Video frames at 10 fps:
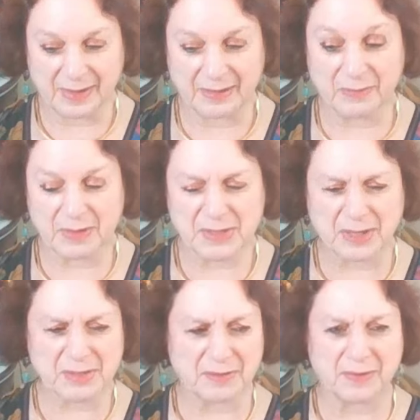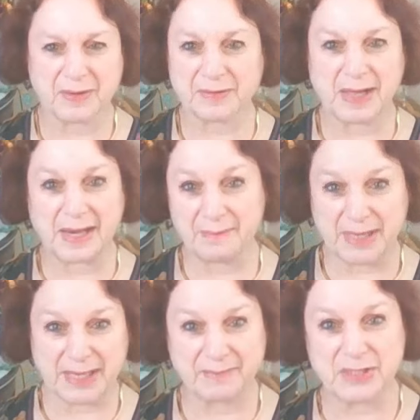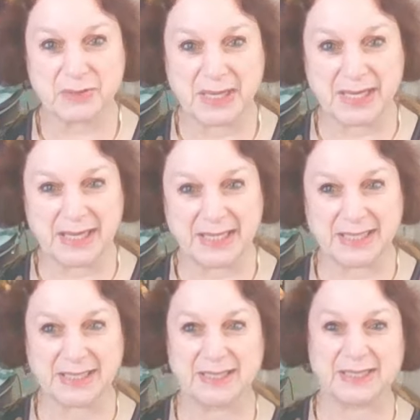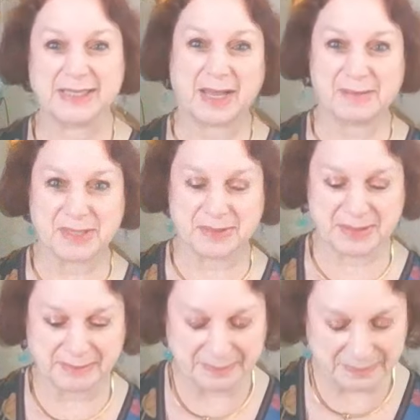it works also for anybody in between in the time zones.